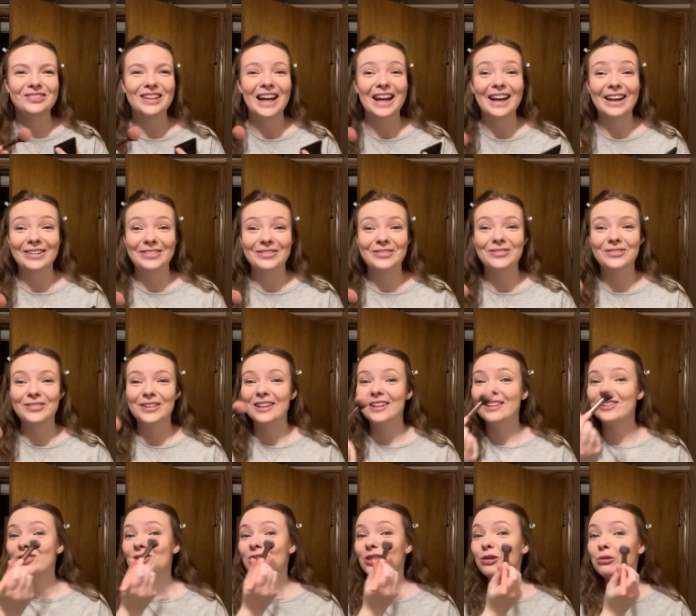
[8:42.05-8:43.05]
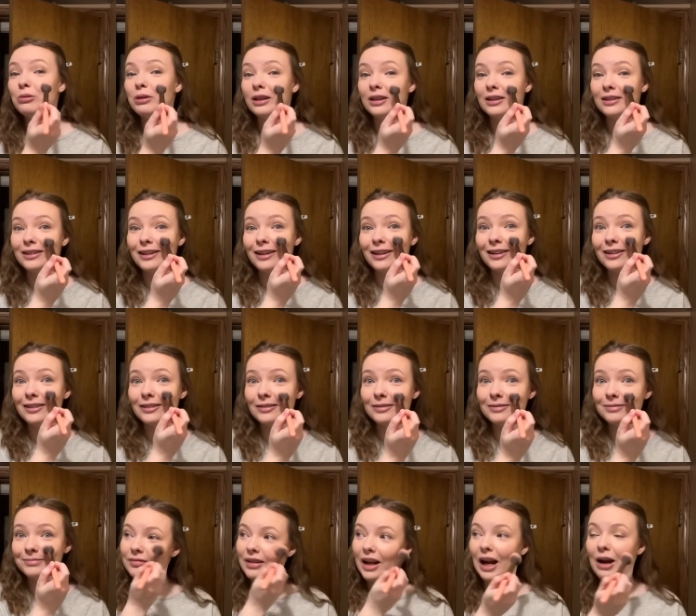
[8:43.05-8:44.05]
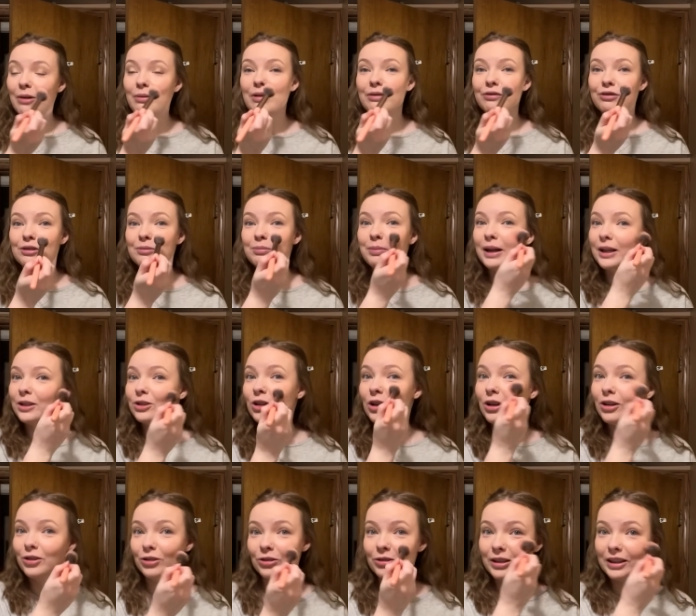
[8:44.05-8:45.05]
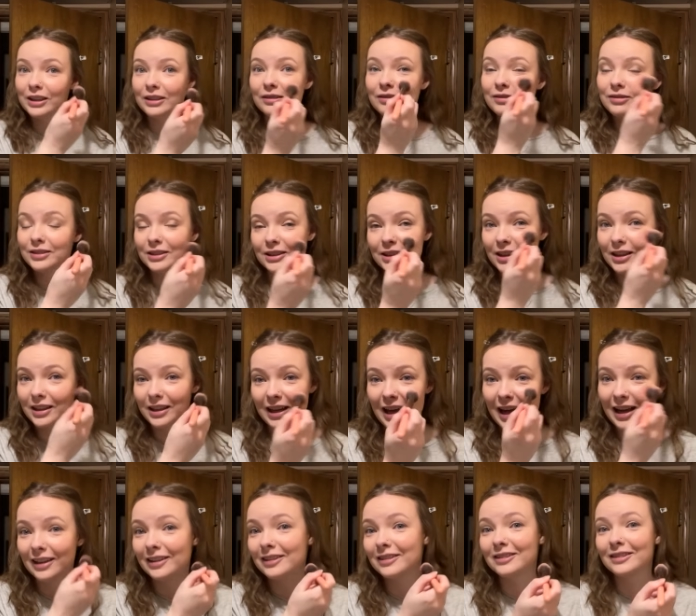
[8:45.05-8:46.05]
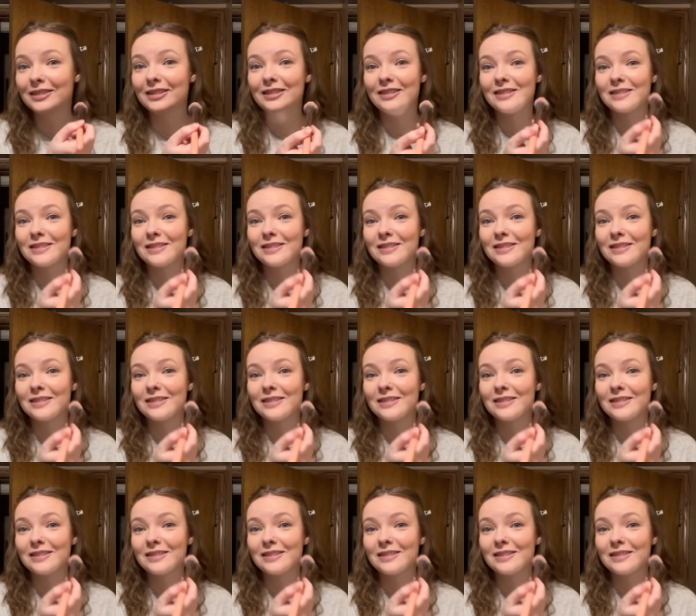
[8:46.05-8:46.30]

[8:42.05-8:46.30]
and finished The Wicked King. I went from page 100 to the end.